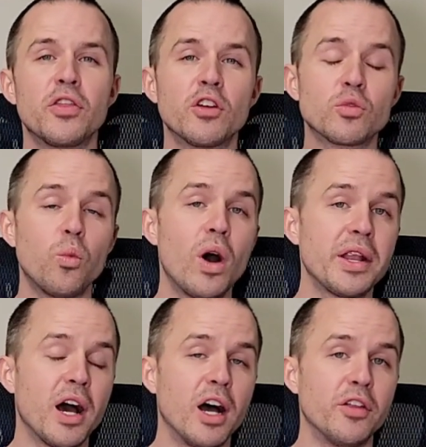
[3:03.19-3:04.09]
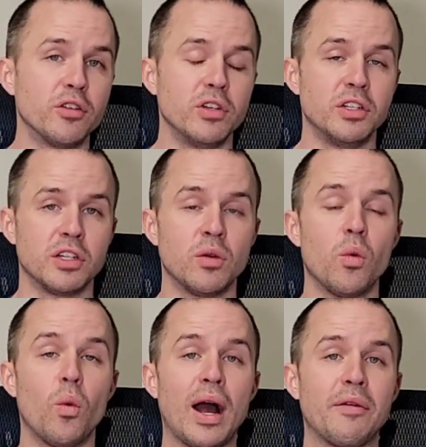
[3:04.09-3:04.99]
There's one other reason
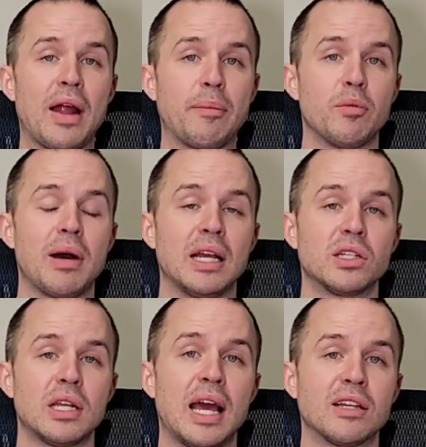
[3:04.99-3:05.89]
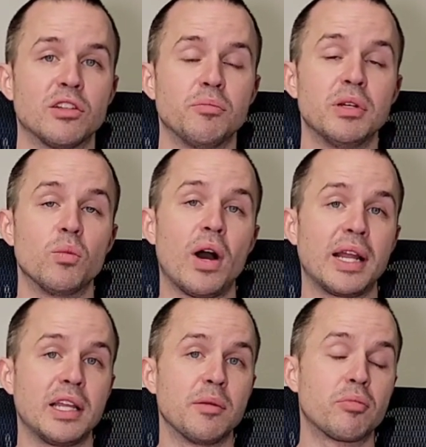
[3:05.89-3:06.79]
why rapamycin hasn't been
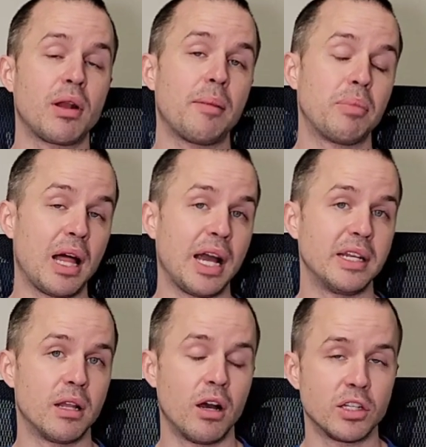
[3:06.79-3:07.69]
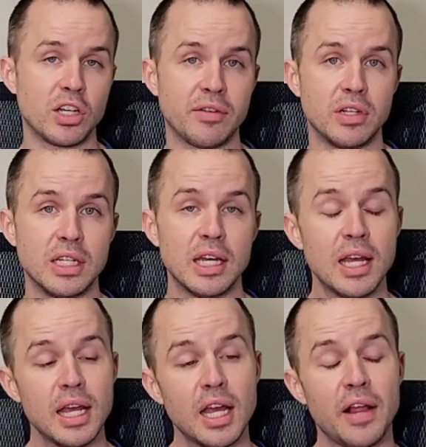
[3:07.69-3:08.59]
widely applied in longevity,
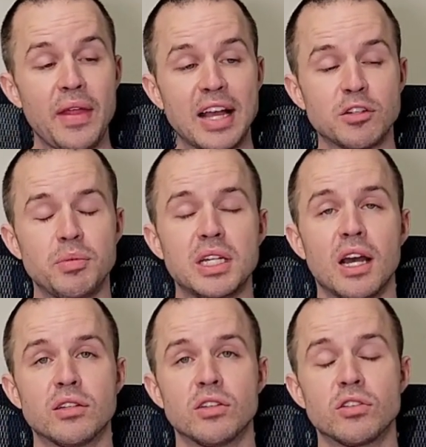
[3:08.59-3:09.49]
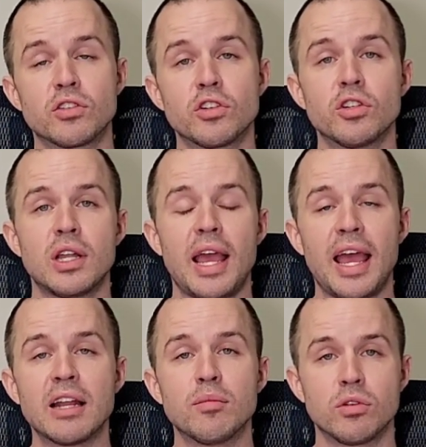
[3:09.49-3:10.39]
and that's because in certain
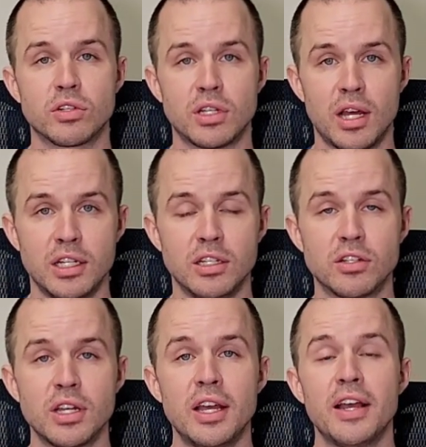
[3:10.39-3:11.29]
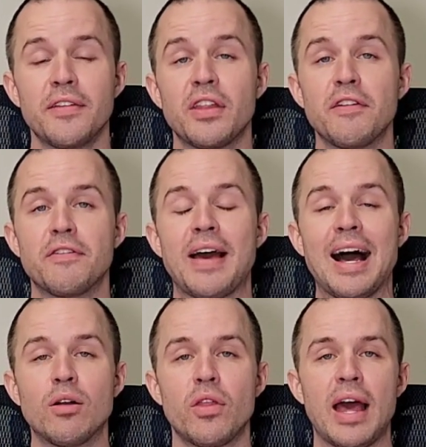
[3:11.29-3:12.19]
animal studies, they
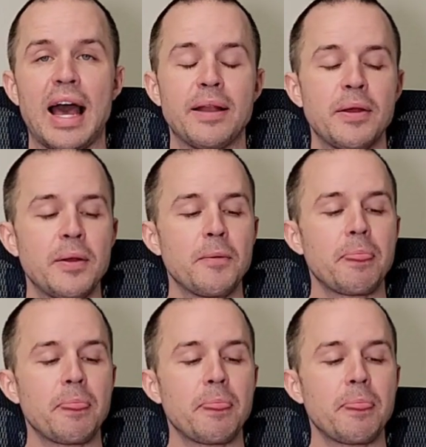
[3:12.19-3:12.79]
found that